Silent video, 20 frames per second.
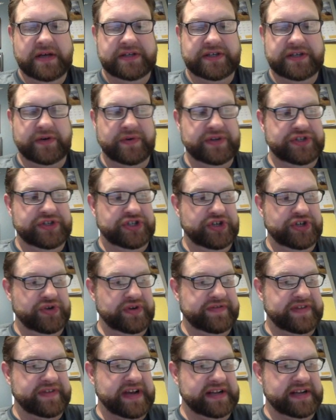So in
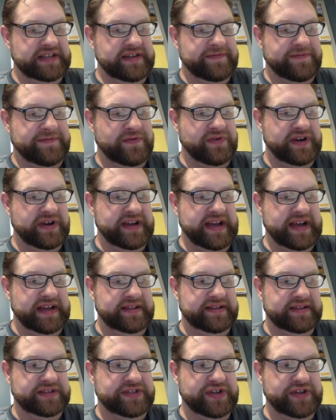June of
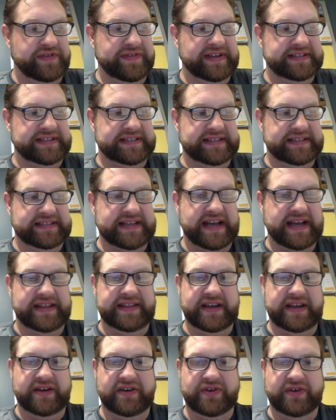1948, the Soviets
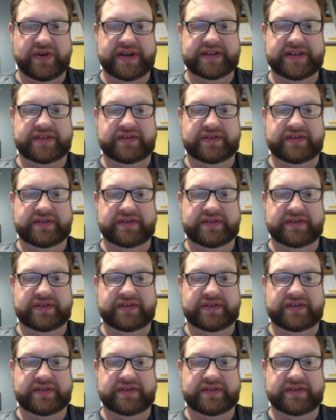decide they are going